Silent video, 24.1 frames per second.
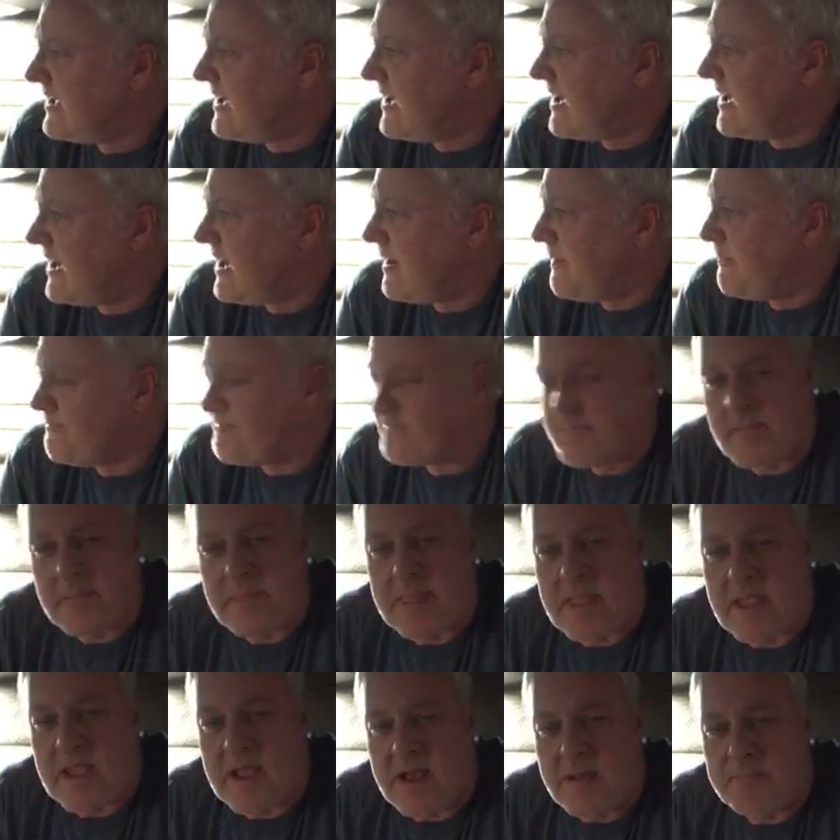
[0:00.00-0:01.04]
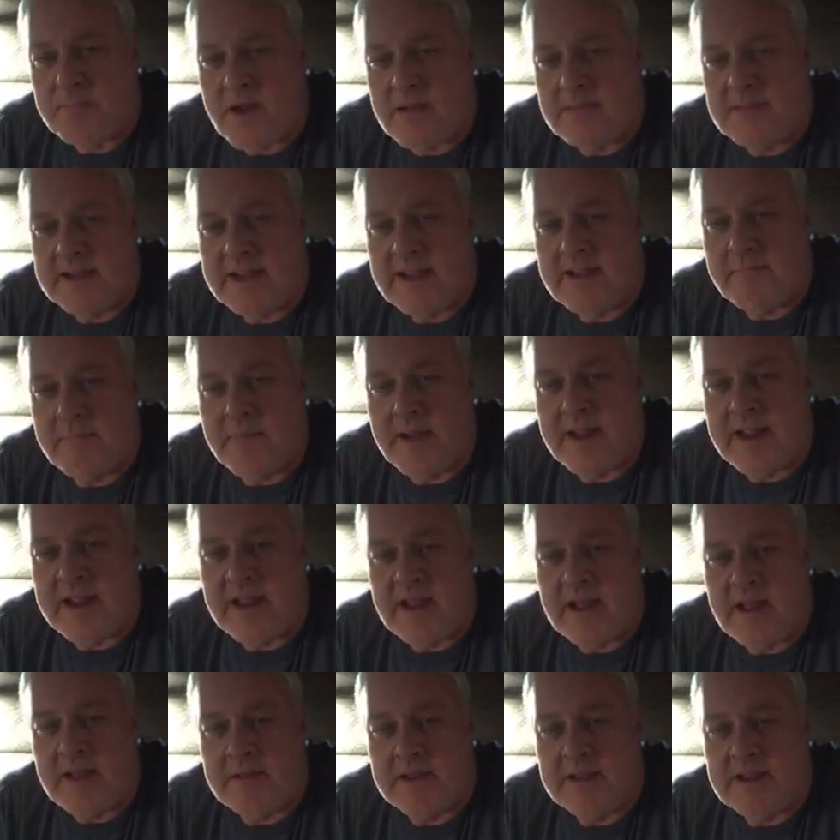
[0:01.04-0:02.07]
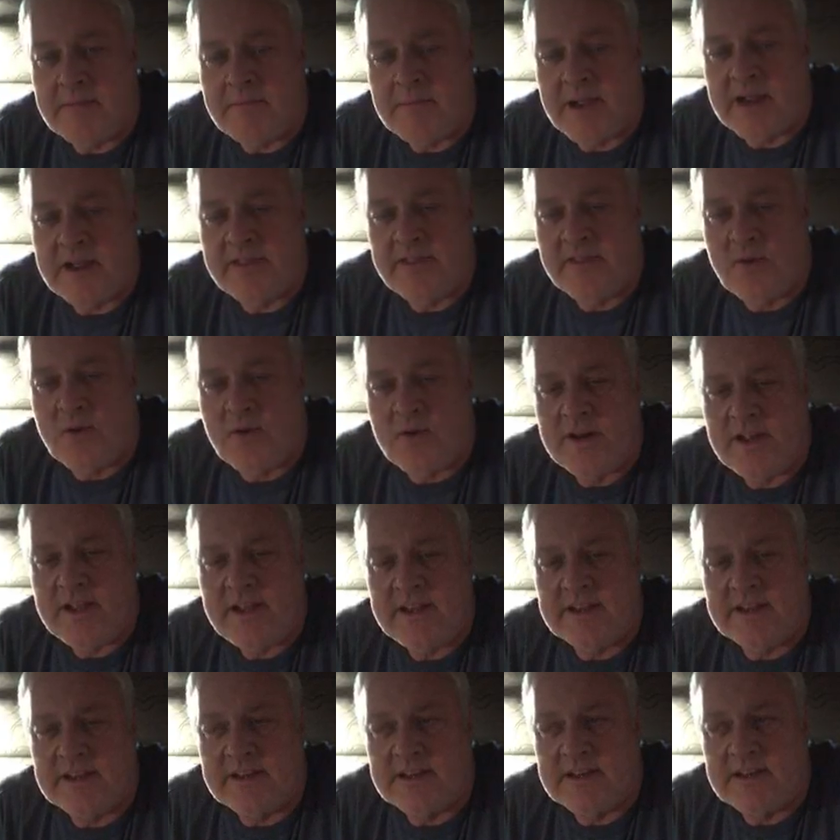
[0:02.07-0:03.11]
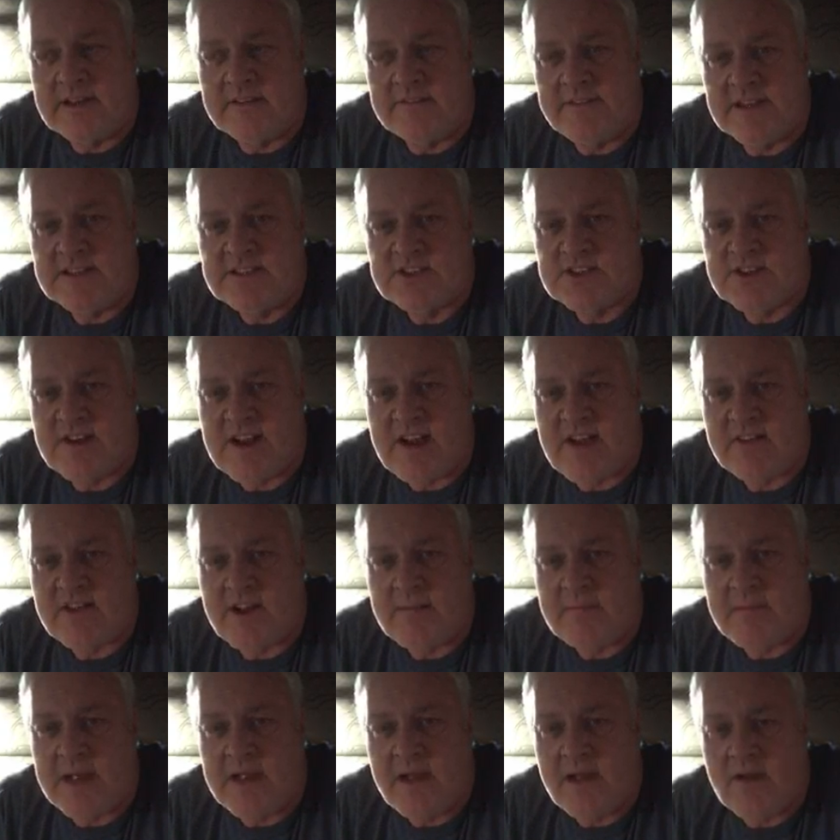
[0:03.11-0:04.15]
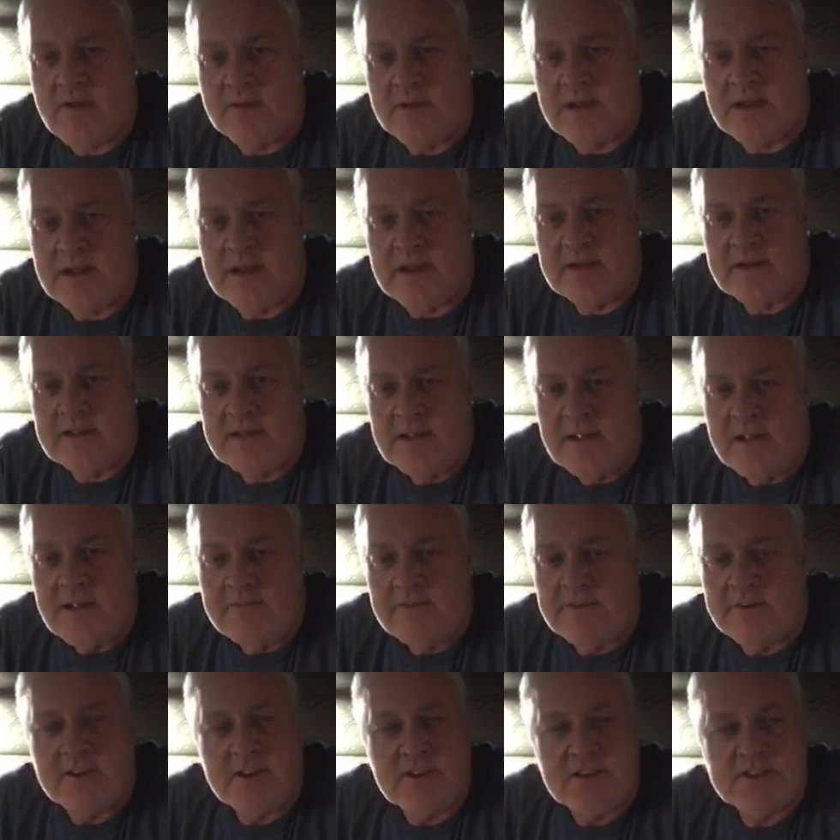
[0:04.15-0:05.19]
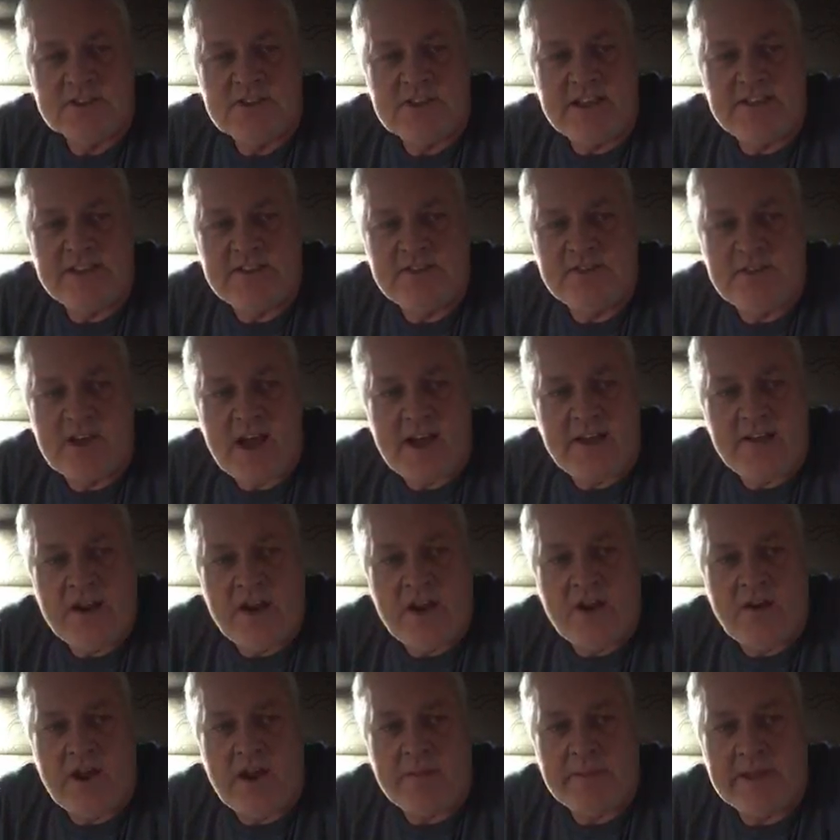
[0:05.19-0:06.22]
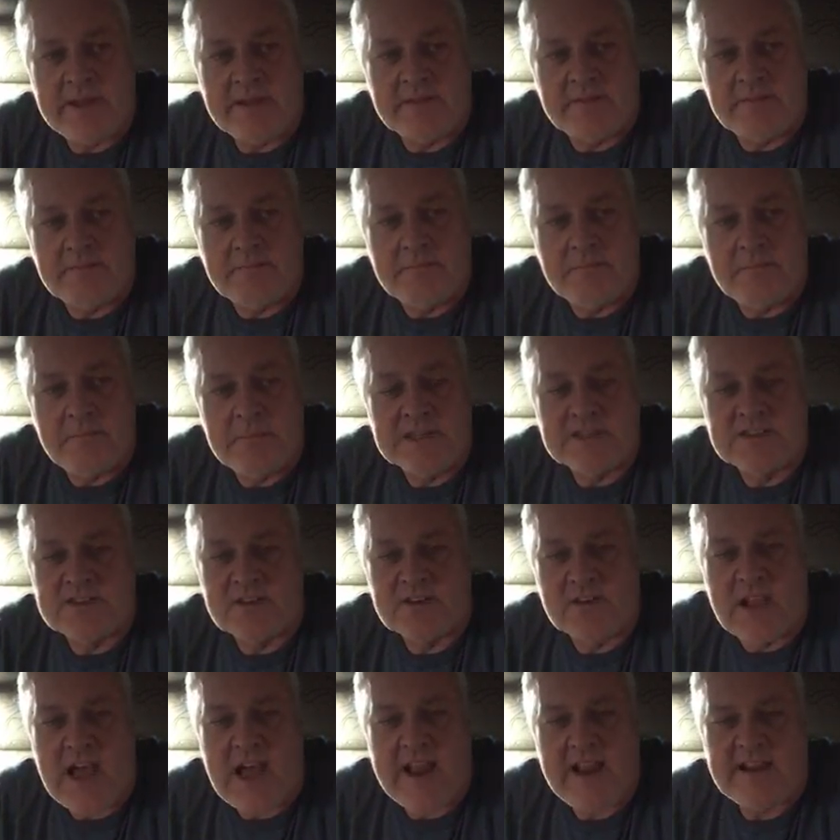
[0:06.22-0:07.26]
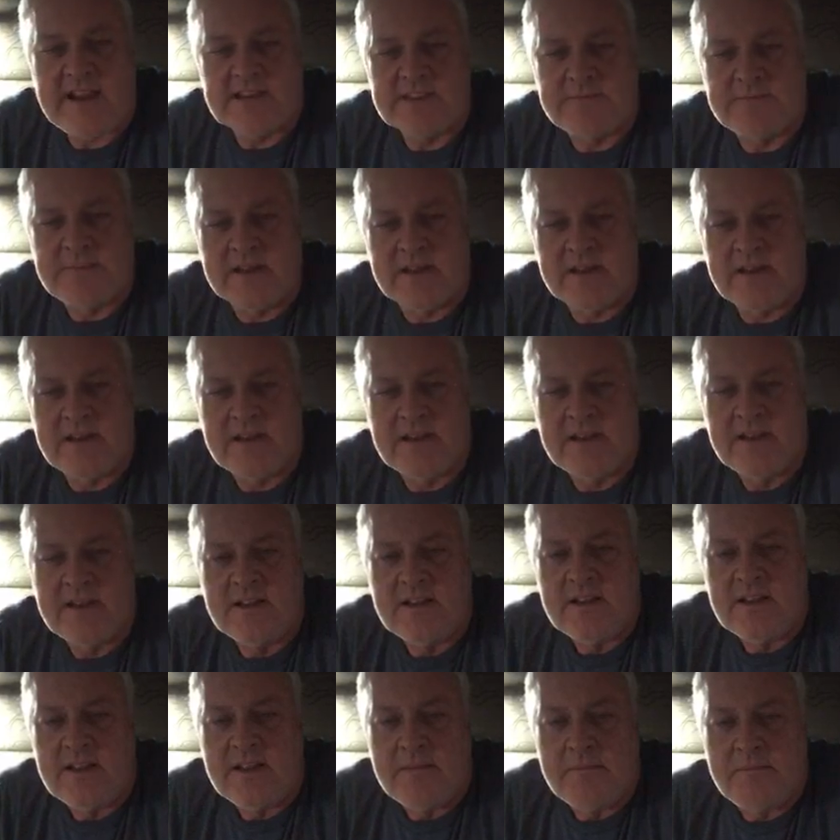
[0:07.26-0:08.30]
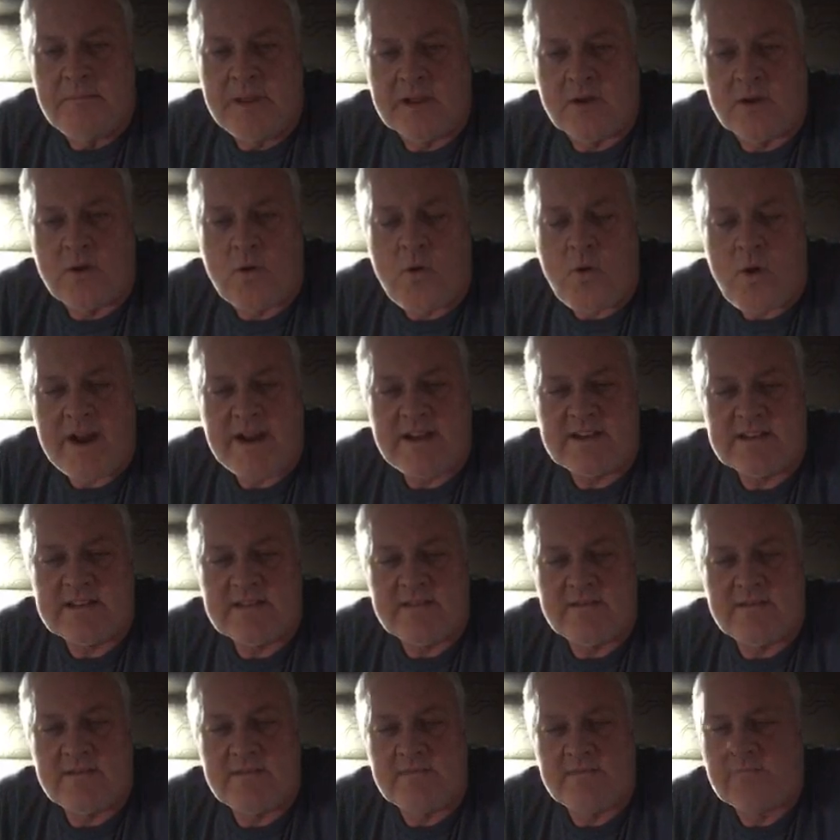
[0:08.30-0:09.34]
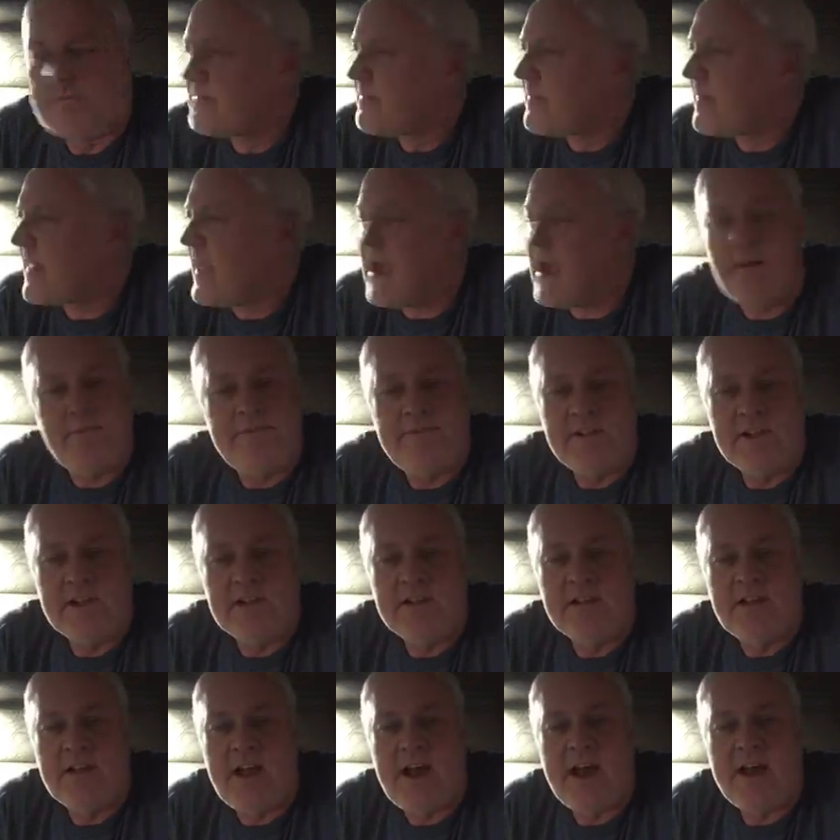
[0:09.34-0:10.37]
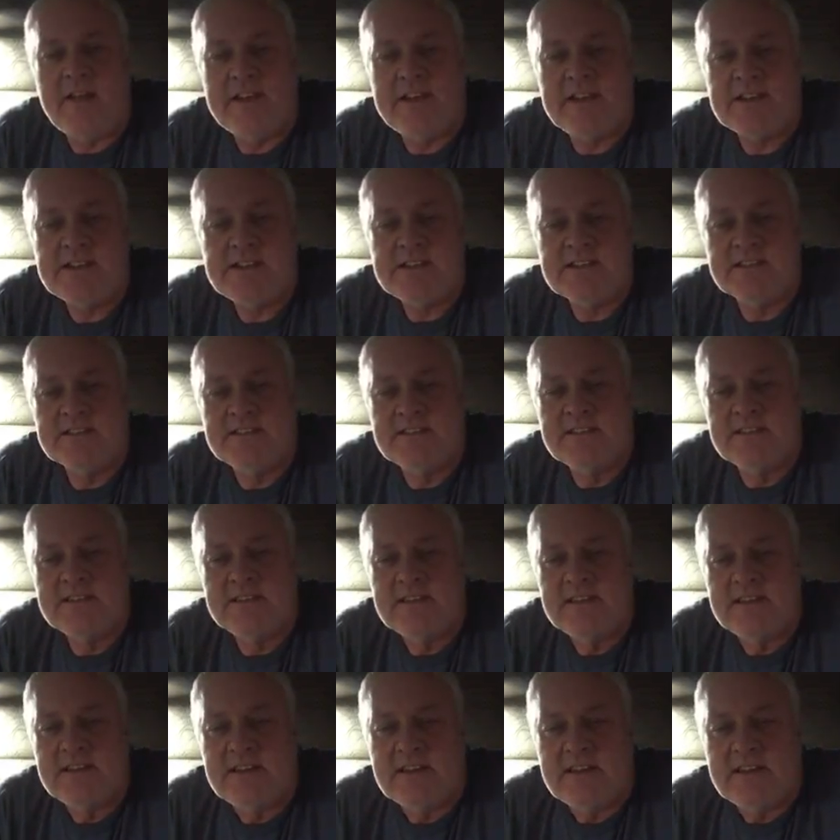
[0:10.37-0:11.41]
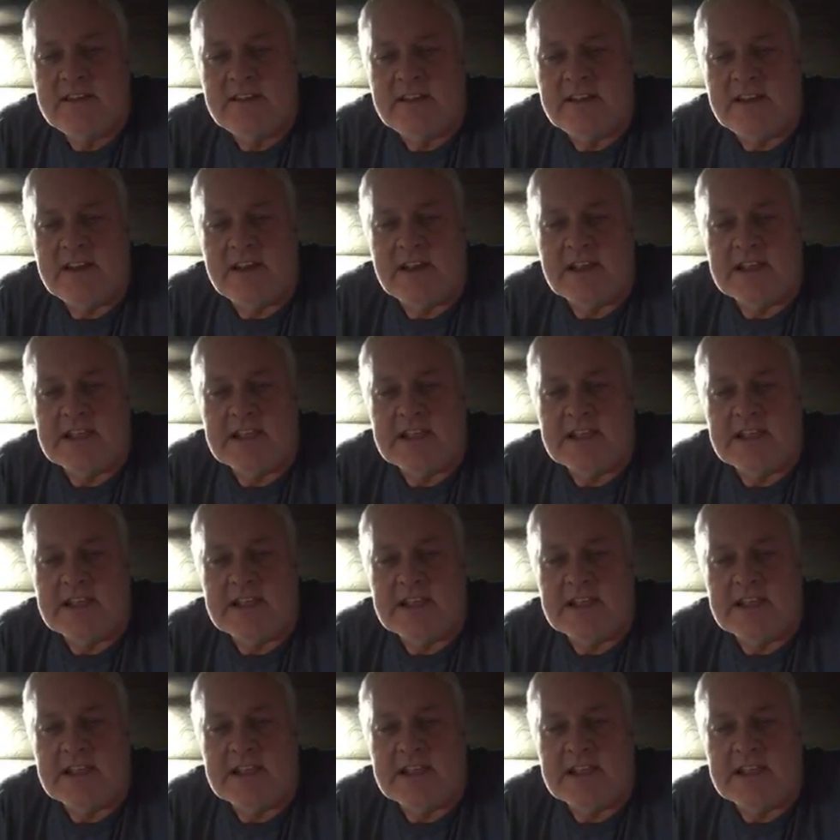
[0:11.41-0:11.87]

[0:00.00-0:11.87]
own. For those that do not know, I mean, Mr. Like has been quite helpful on this. Jeffrey Like of Like Trucking, well, my company RLM Transport